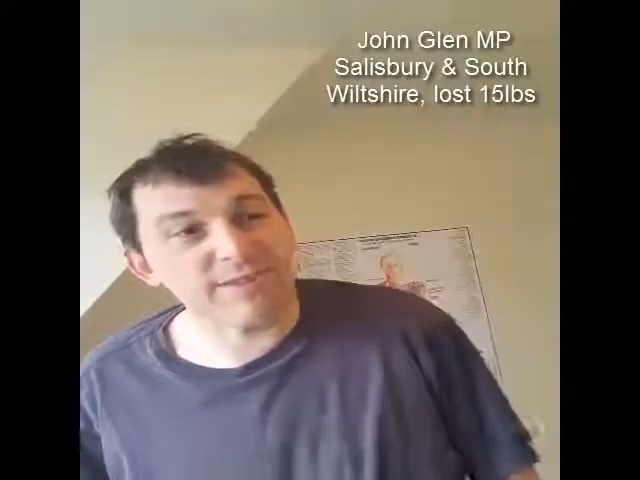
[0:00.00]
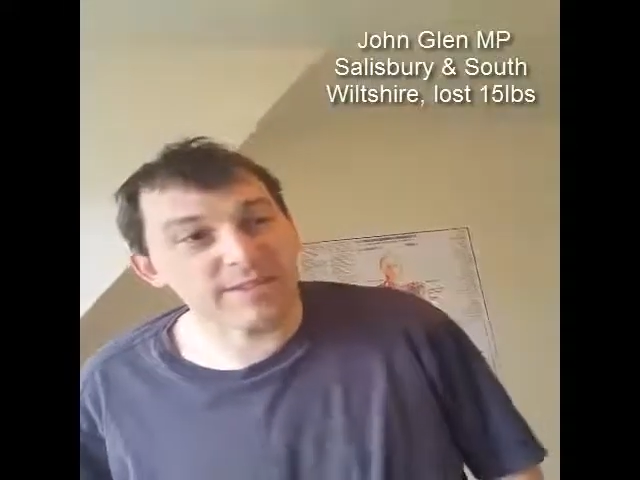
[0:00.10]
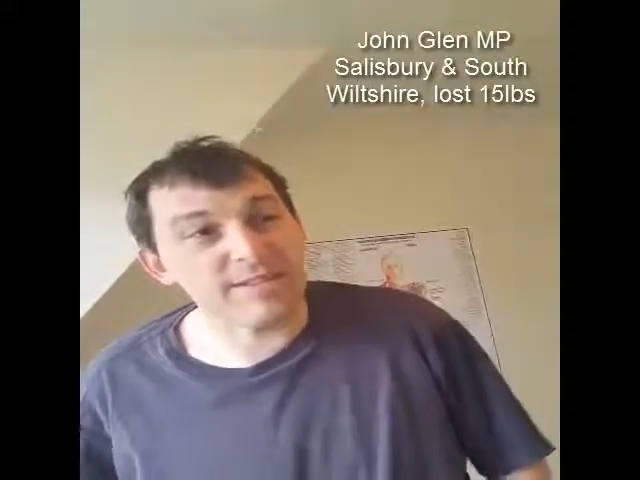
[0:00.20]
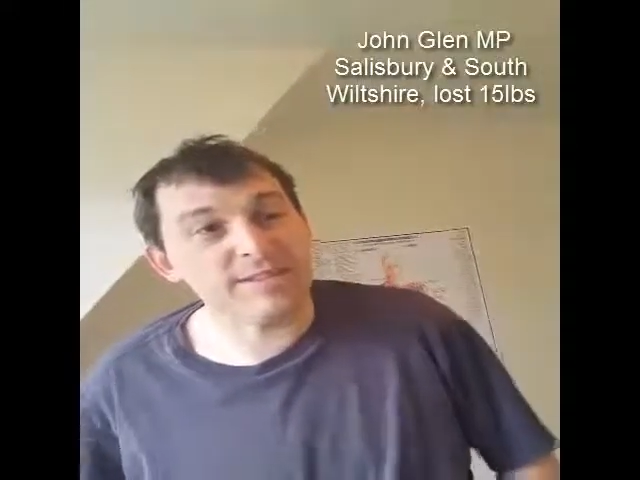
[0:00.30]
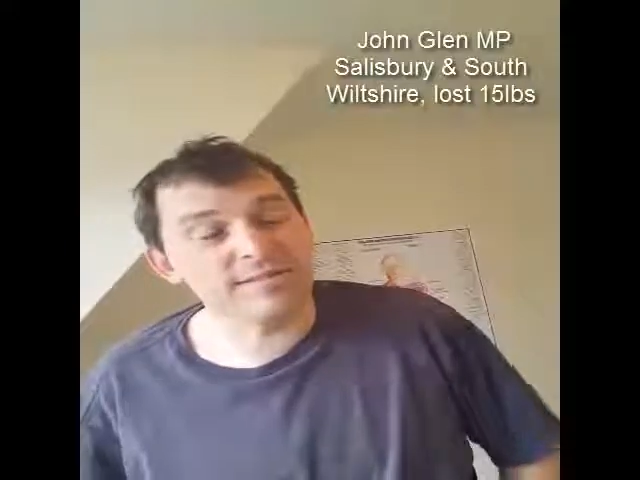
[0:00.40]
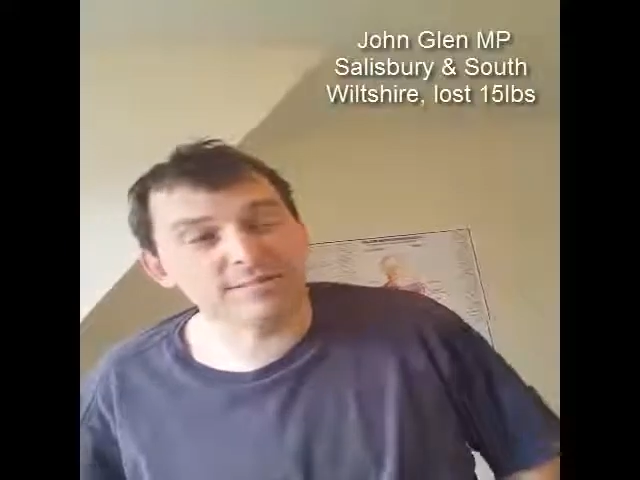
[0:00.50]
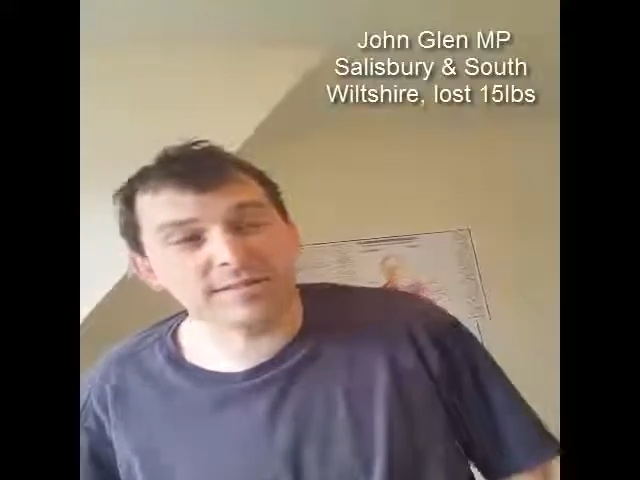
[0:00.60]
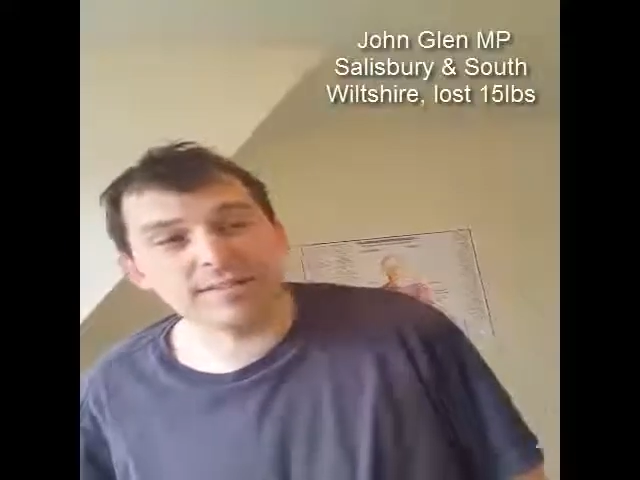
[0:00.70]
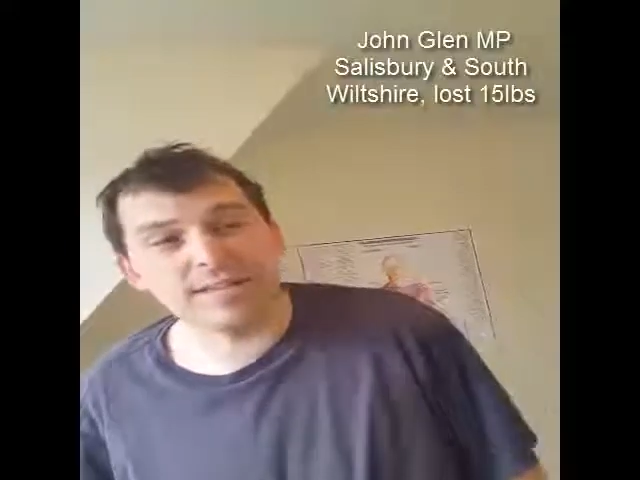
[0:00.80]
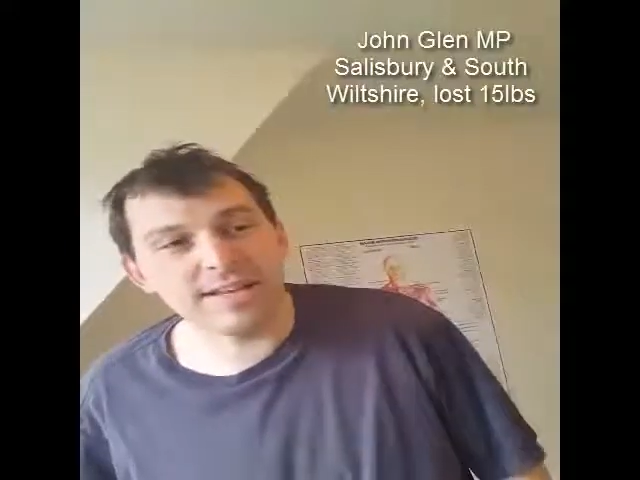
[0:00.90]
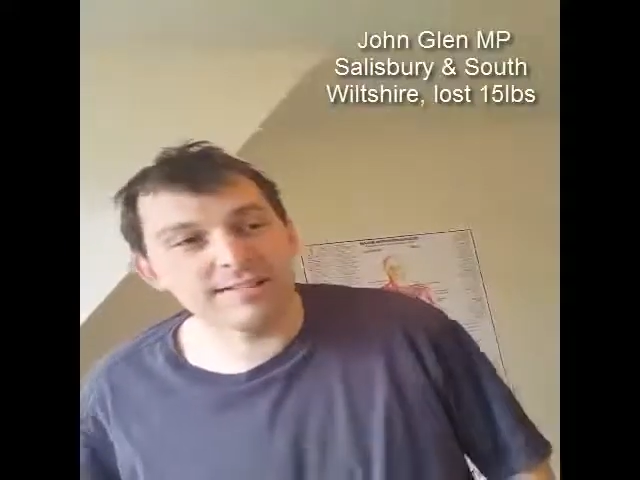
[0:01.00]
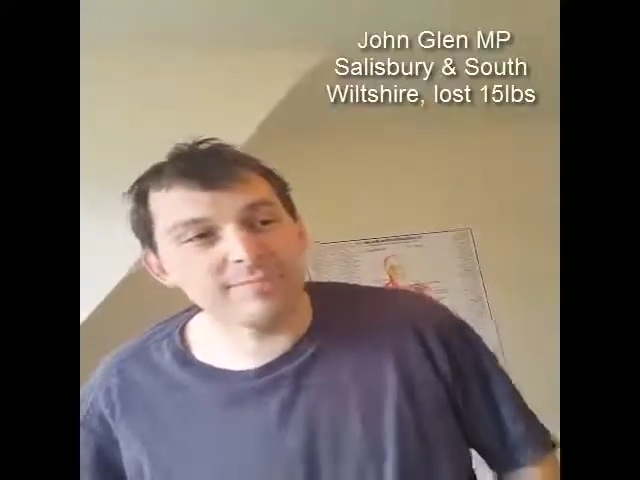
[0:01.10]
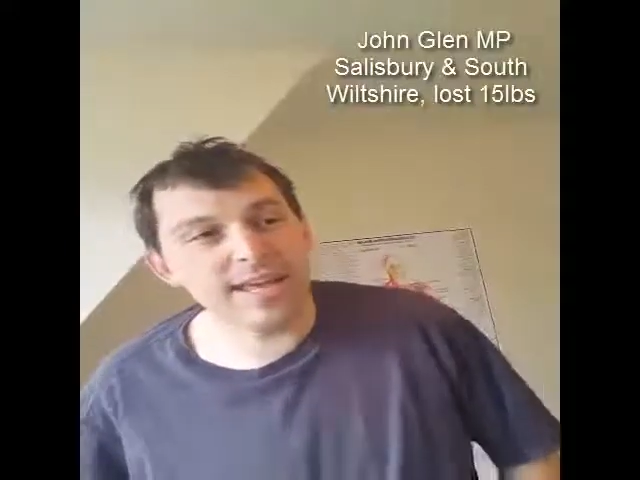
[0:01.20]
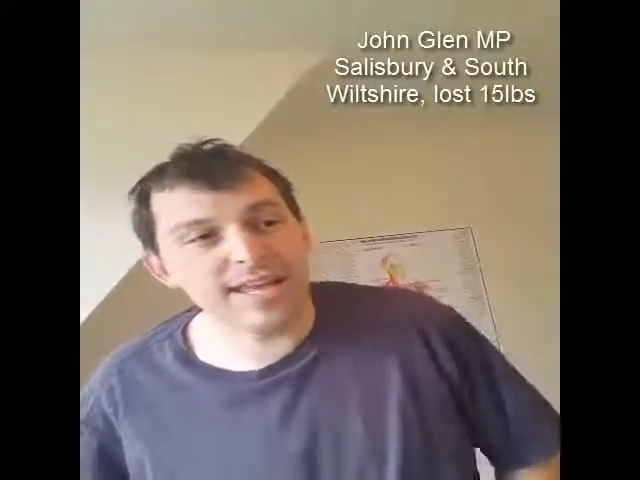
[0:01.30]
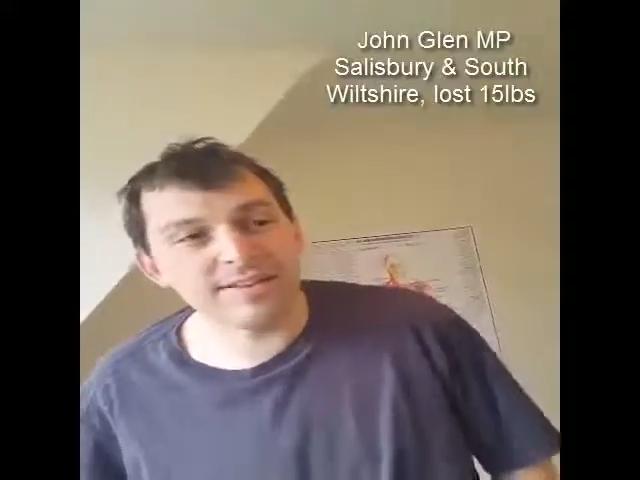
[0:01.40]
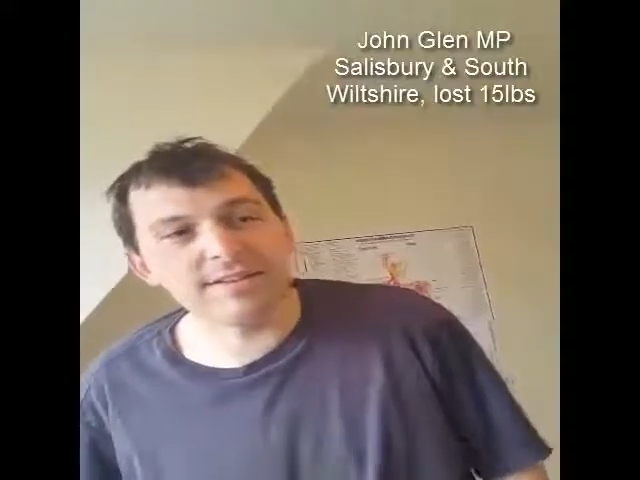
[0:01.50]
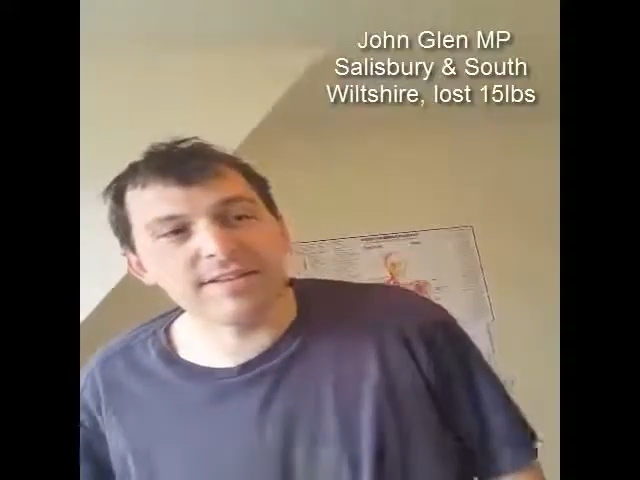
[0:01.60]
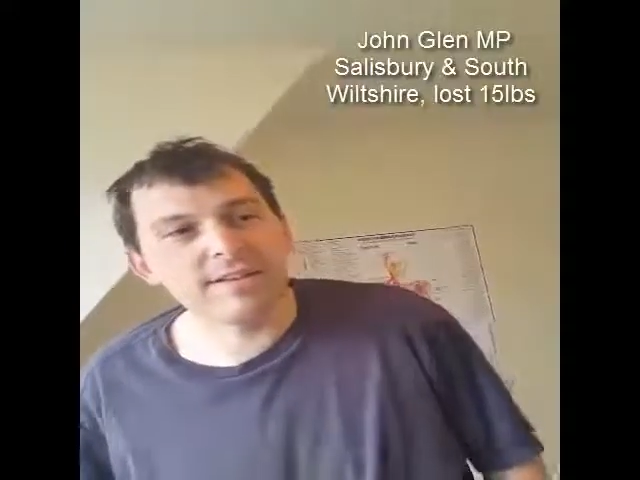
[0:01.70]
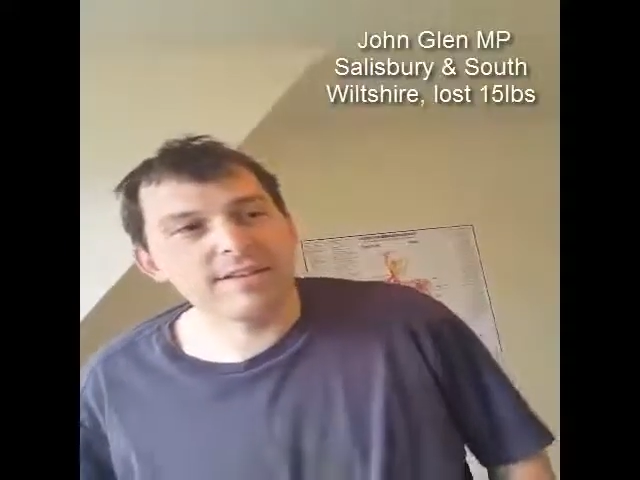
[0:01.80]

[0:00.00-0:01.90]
fitness at the end of May, and